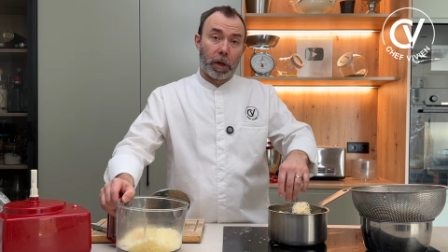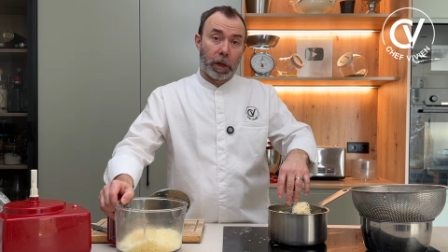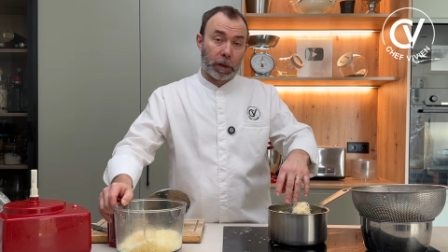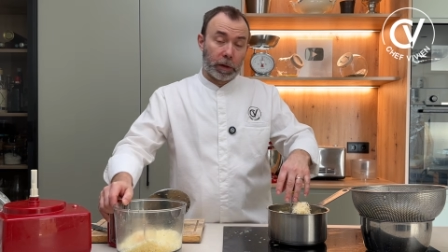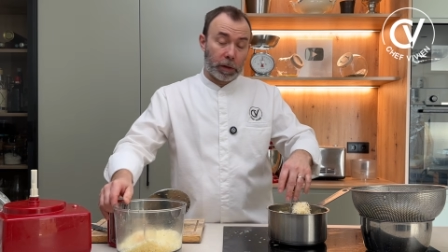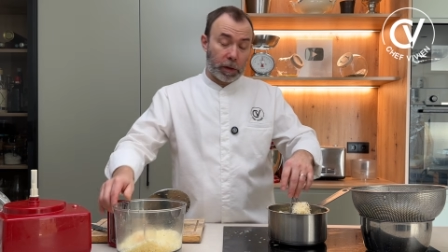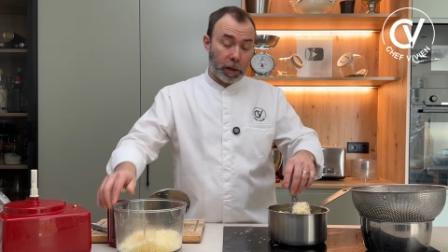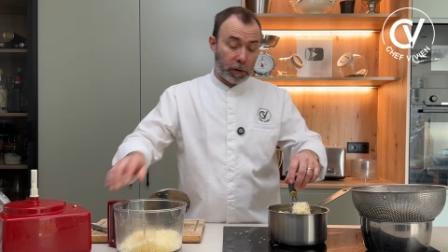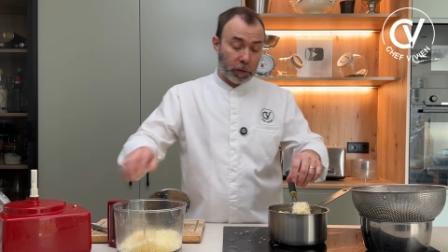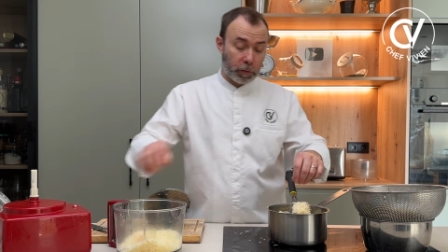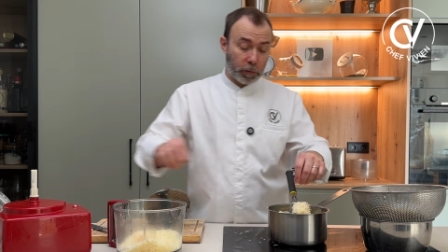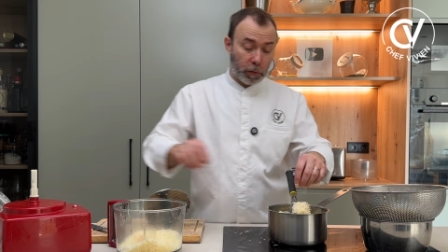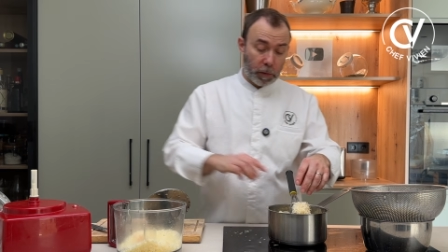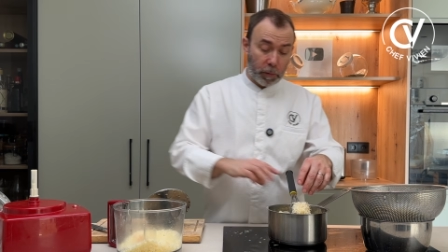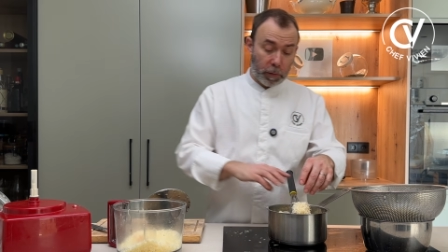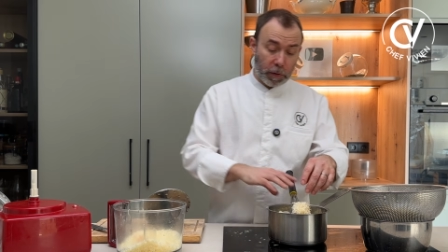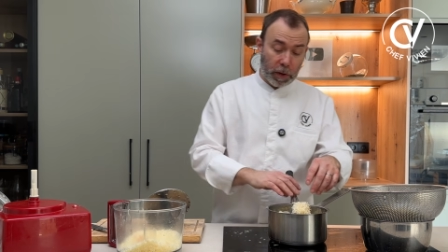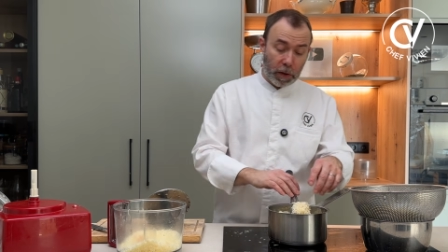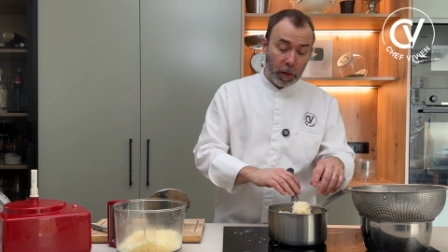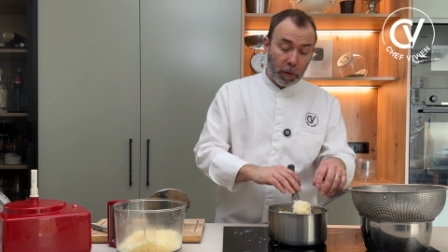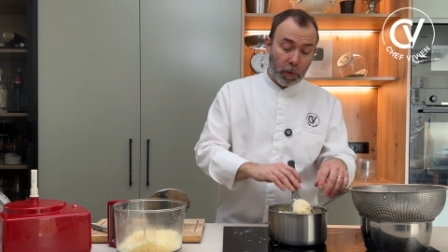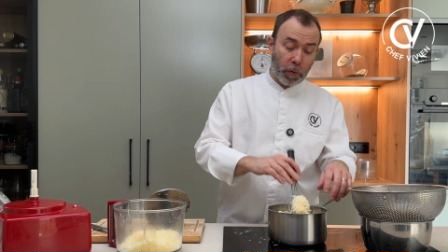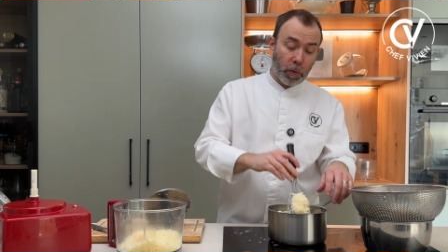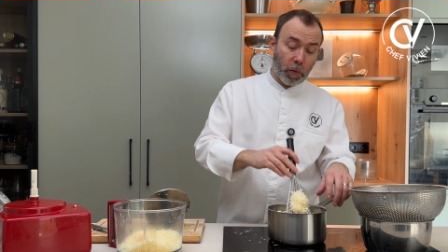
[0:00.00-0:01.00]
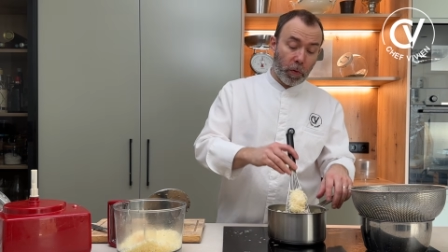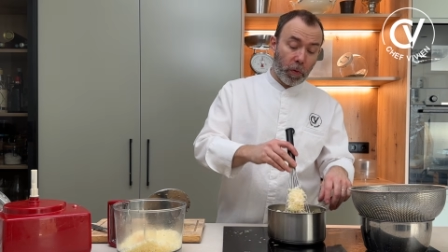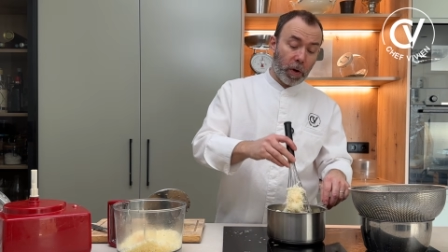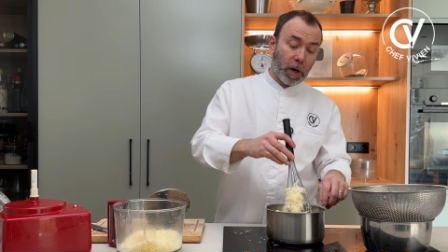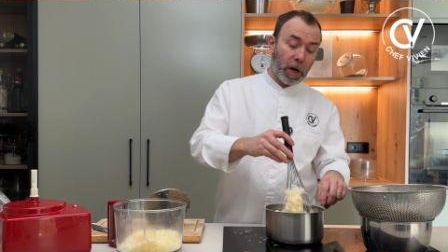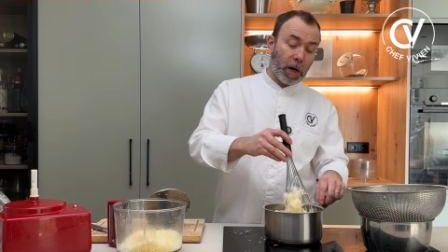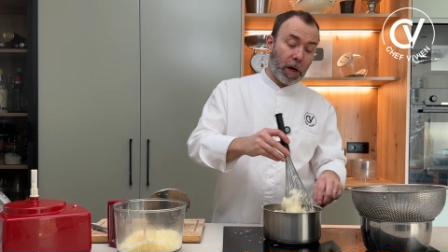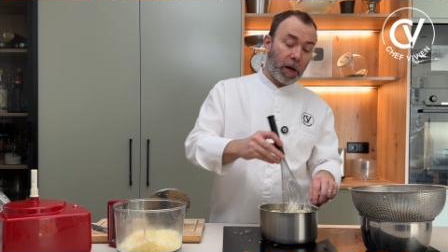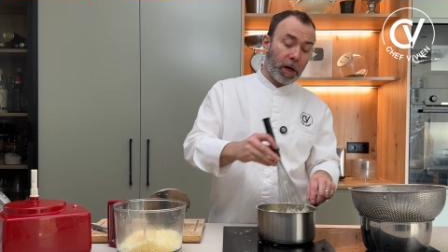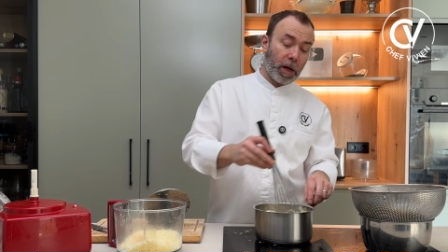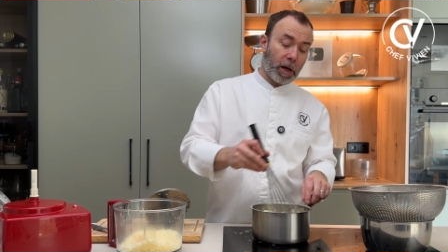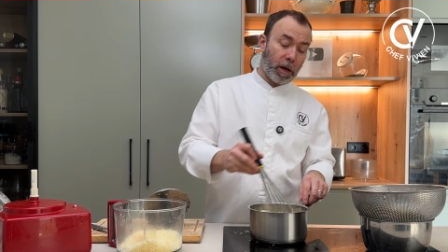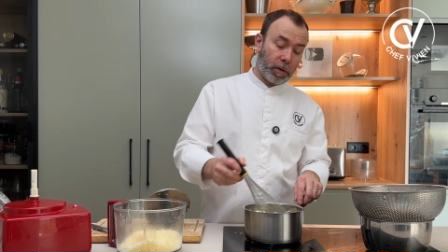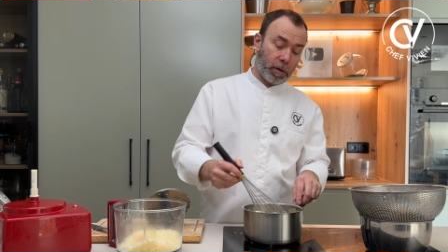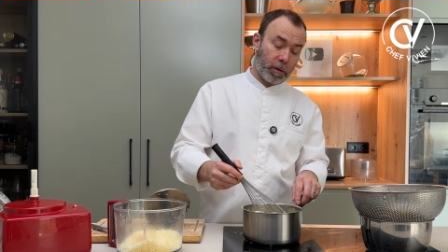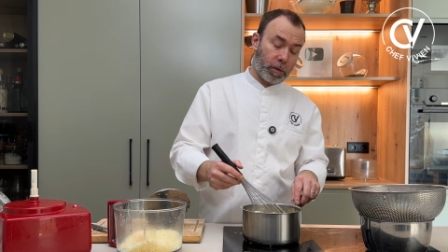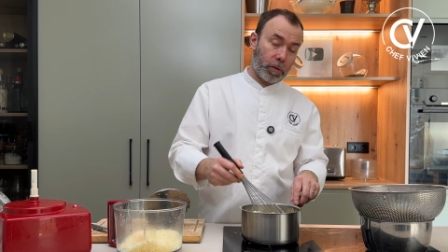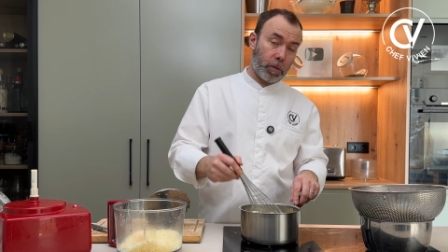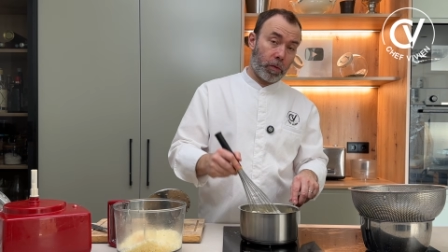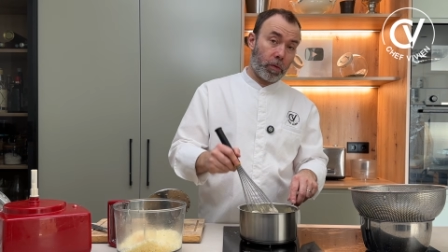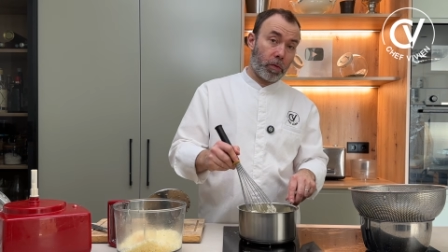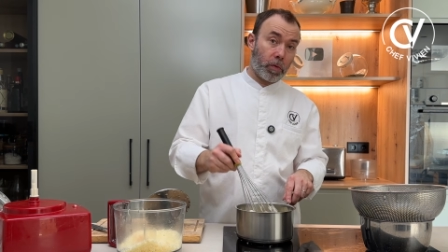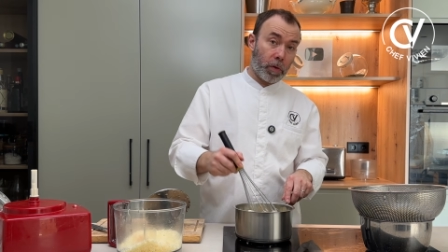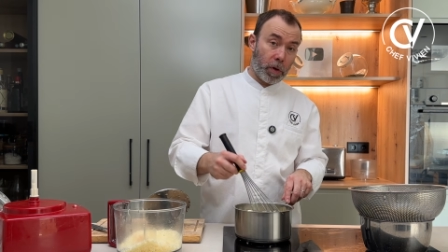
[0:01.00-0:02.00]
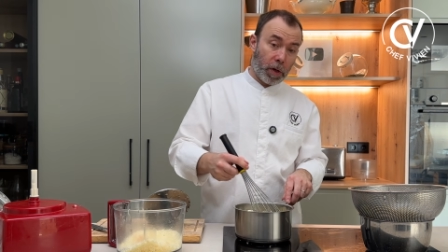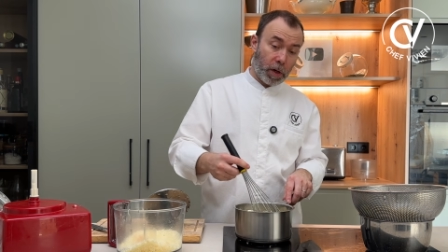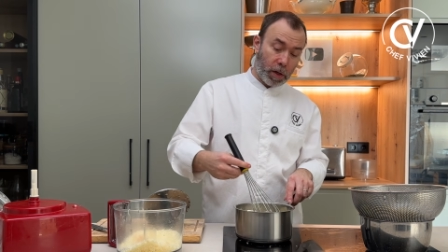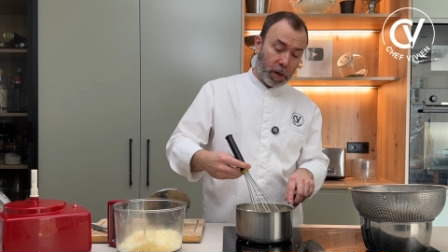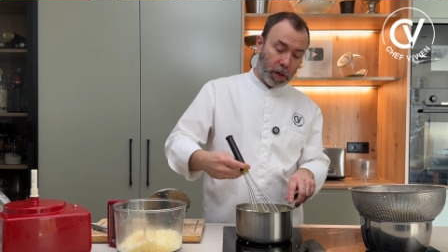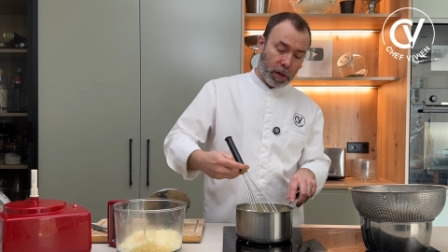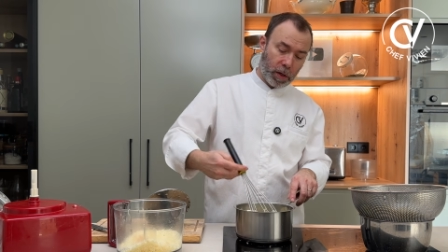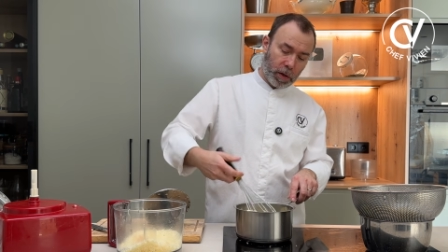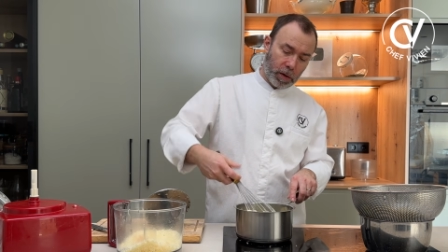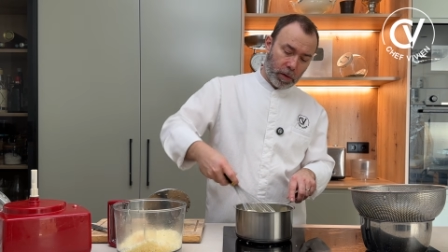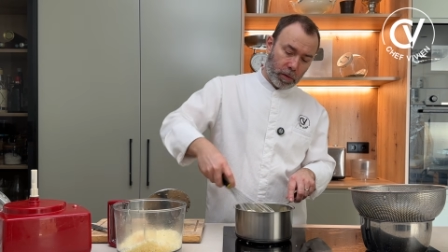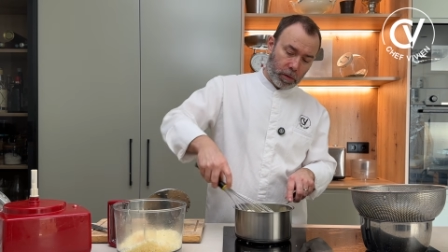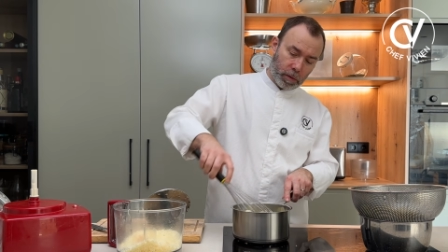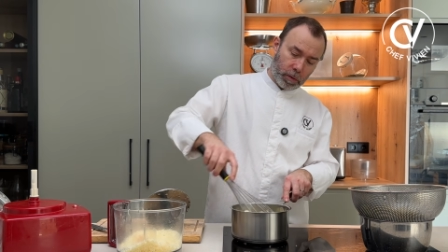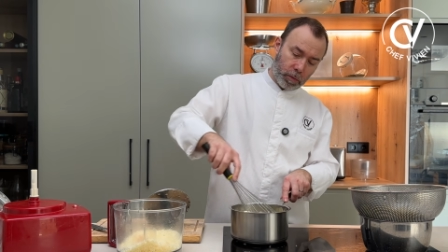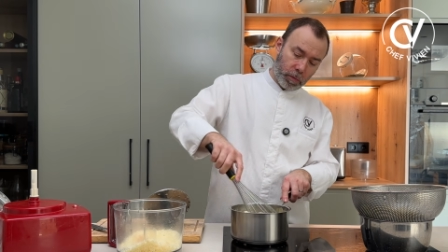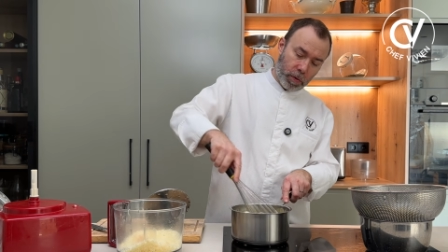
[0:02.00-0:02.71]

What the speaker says: that will be really, really,